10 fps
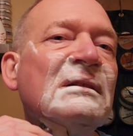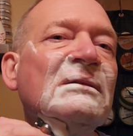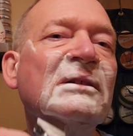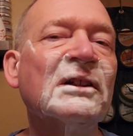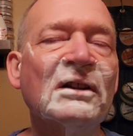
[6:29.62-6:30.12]

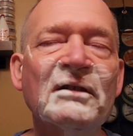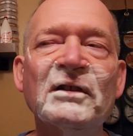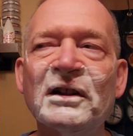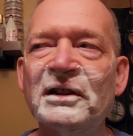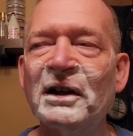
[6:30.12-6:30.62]
when you live in
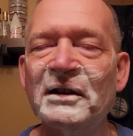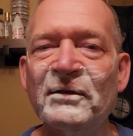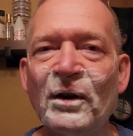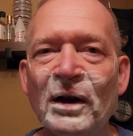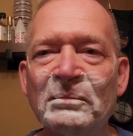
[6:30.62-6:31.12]
a dairy
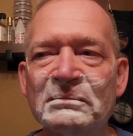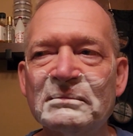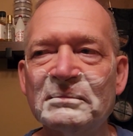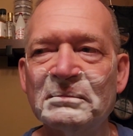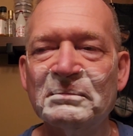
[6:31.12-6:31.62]
farm,
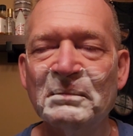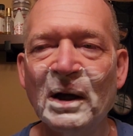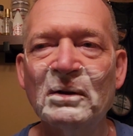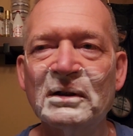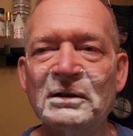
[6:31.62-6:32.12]

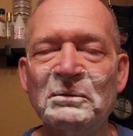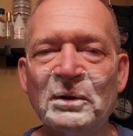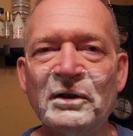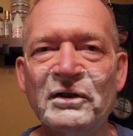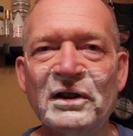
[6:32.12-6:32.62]
milk
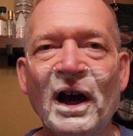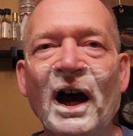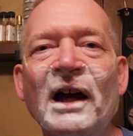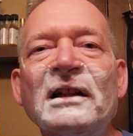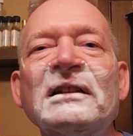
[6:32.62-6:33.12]
was
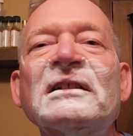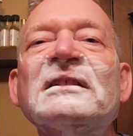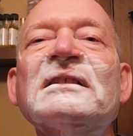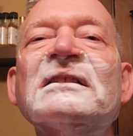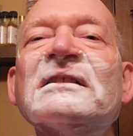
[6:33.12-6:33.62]
not
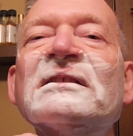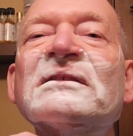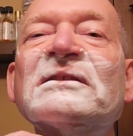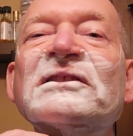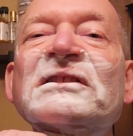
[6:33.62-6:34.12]

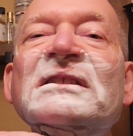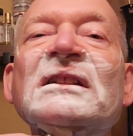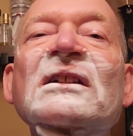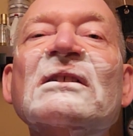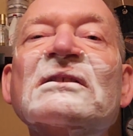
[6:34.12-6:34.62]

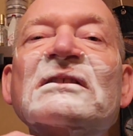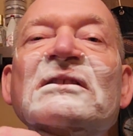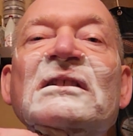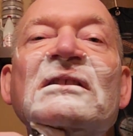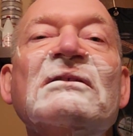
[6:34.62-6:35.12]
scarce.
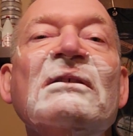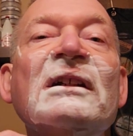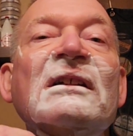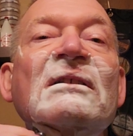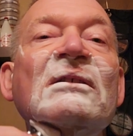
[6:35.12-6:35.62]
You could
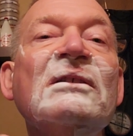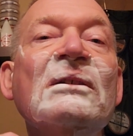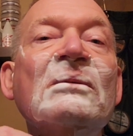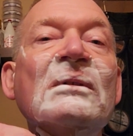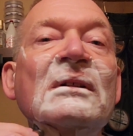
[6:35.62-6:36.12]
drink it all you
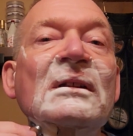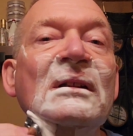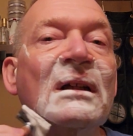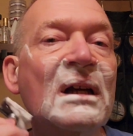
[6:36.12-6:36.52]
wanted.